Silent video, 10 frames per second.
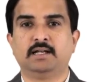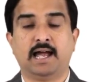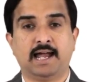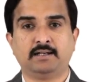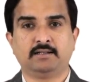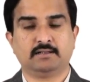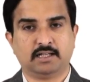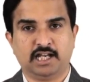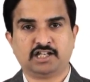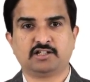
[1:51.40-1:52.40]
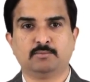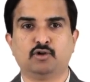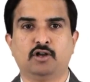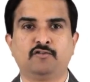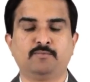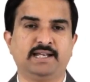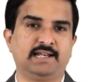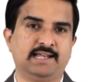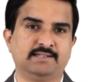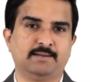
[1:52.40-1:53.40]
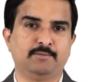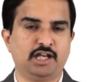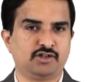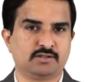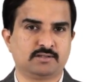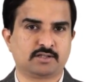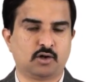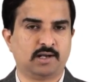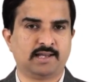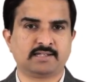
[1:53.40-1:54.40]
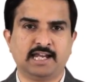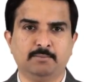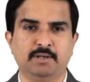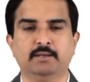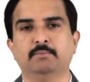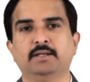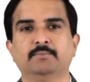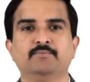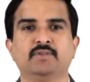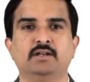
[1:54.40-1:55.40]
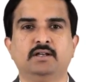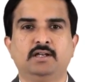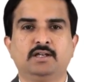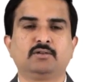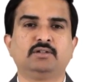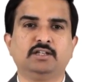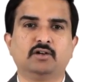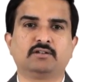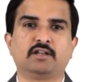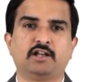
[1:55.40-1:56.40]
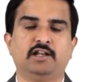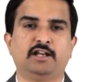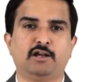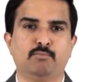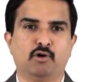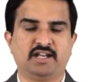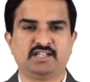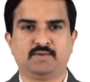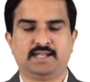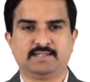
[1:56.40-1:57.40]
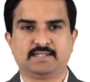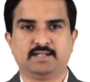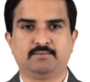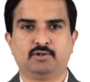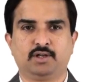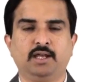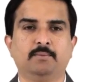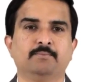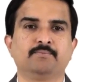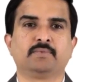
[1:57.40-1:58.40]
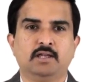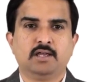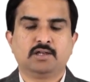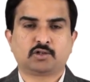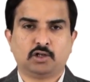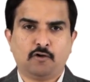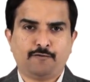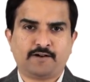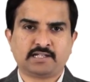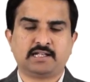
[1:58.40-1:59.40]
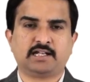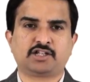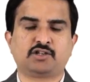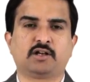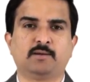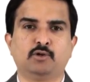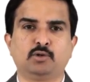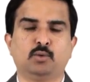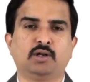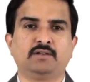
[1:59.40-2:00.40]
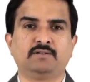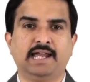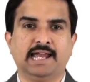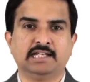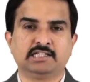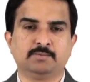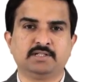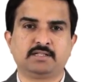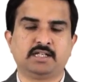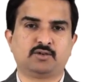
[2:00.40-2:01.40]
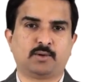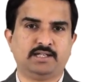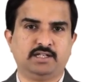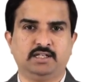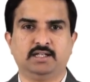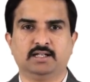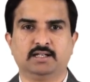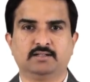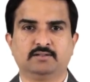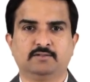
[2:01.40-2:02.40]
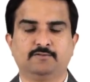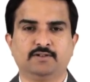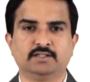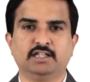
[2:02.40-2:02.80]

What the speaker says: and the National Board of Medical Examinations called as NBME. So these are the regulatory bodies we can say. Okay. So now first let us talk about what is the eligibility criteria for the